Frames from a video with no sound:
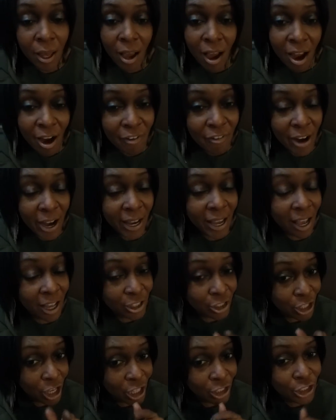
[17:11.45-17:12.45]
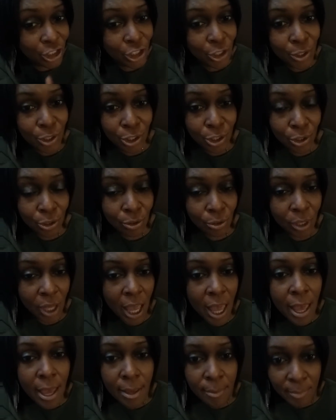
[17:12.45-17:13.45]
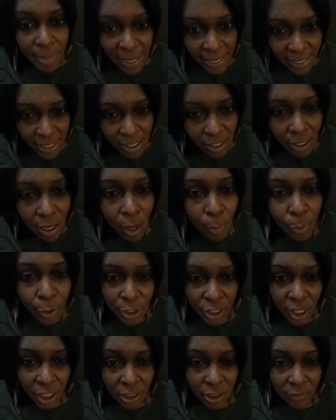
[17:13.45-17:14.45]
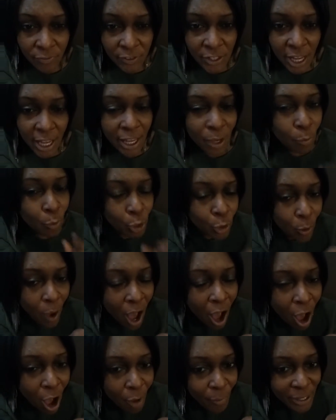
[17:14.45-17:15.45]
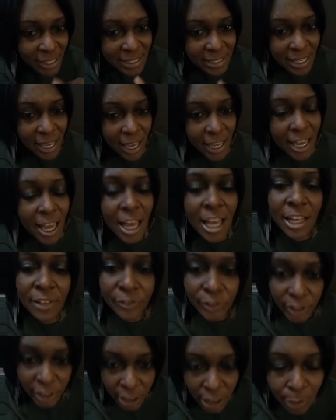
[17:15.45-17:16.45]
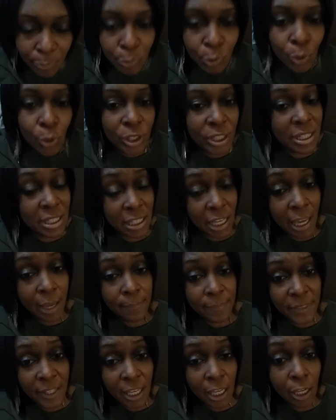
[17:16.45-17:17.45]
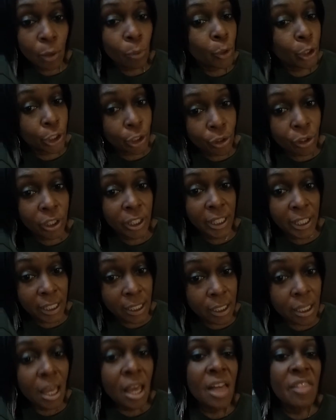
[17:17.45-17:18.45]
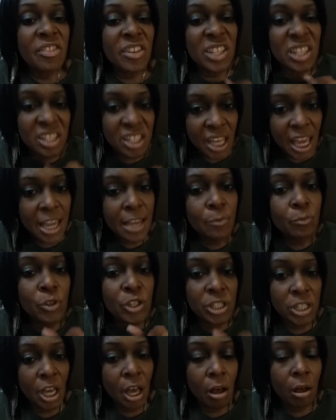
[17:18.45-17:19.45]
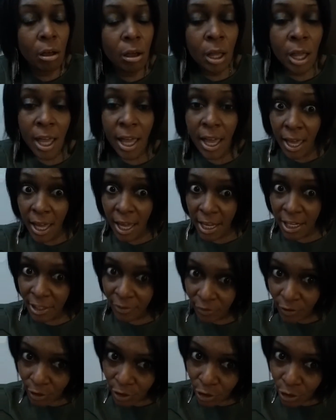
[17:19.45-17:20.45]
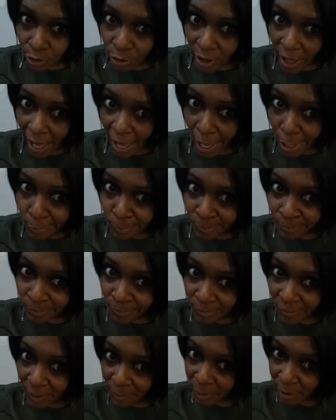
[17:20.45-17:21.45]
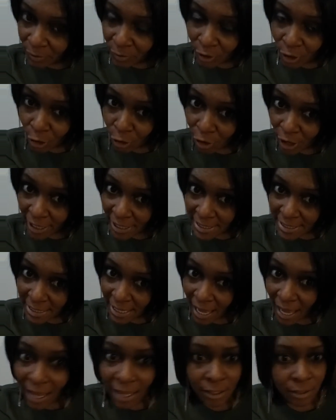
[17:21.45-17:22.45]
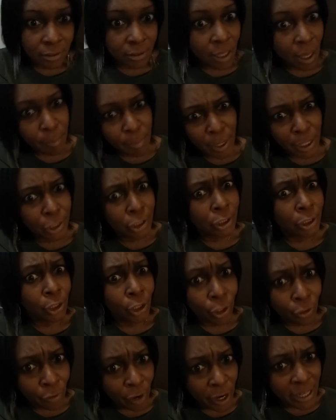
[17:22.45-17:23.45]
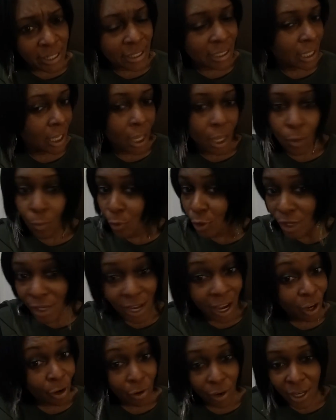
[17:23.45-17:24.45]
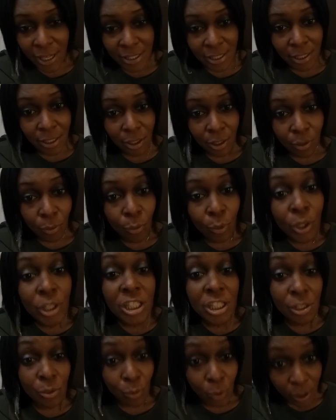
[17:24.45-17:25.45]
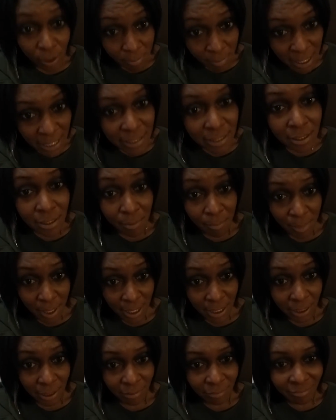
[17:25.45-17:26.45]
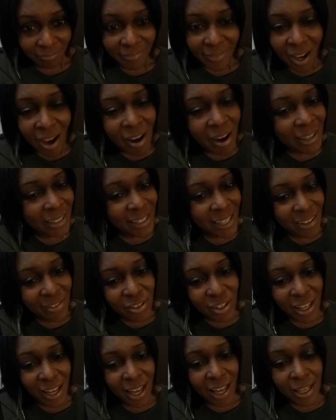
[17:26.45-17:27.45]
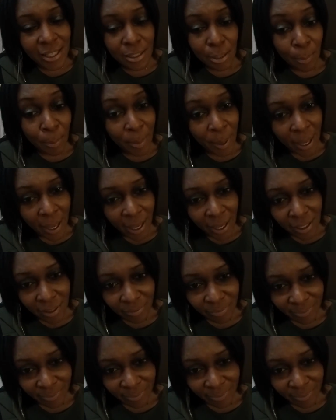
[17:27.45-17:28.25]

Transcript: All right. I'll talk to you soon and make it a productive day. And what do I always say? If you keep doing the same thing, what are you going to get? The same result. And if you do that, I'm going to give you the crazy eye. That makes you look crazy. And we're not crazy. We just want to make some money. All right. Love you guys. Bye.